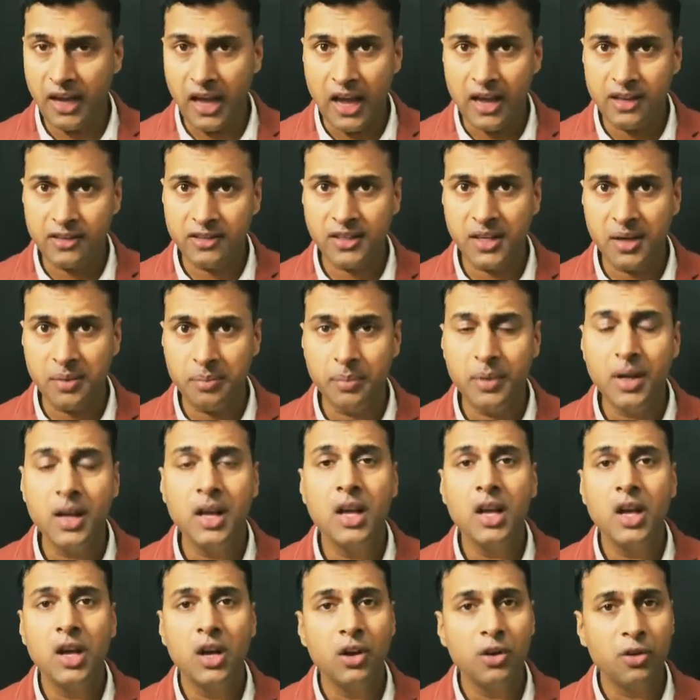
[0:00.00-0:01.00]
asked him,
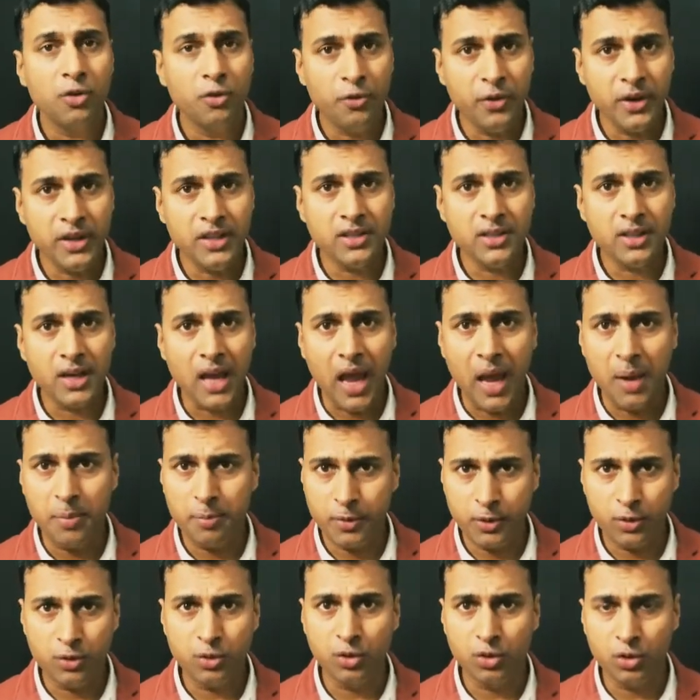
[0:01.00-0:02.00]
which app
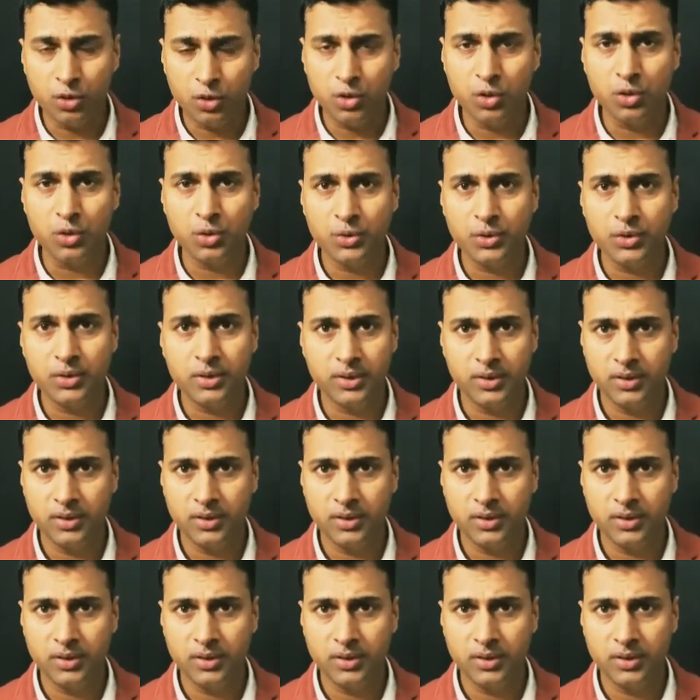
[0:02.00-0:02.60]
do you use?